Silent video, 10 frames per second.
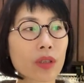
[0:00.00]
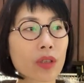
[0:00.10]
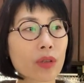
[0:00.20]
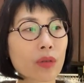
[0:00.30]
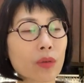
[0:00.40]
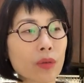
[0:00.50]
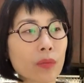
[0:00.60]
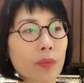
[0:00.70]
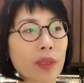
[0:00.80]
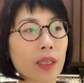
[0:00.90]
to
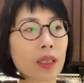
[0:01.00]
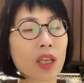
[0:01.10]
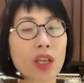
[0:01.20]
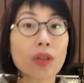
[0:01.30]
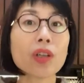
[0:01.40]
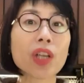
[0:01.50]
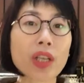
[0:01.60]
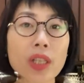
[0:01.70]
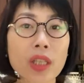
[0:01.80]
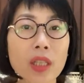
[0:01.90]
be
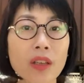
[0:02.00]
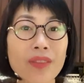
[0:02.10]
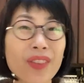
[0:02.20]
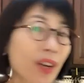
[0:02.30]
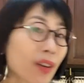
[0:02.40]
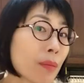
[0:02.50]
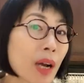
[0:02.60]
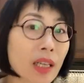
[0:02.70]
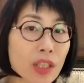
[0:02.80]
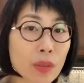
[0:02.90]
curious very
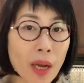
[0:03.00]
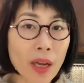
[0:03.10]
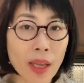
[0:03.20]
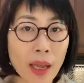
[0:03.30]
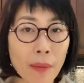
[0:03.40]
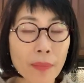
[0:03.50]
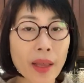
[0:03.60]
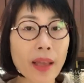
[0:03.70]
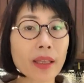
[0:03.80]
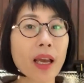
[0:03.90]
much about him,
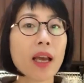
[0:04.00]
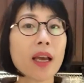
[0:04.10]
then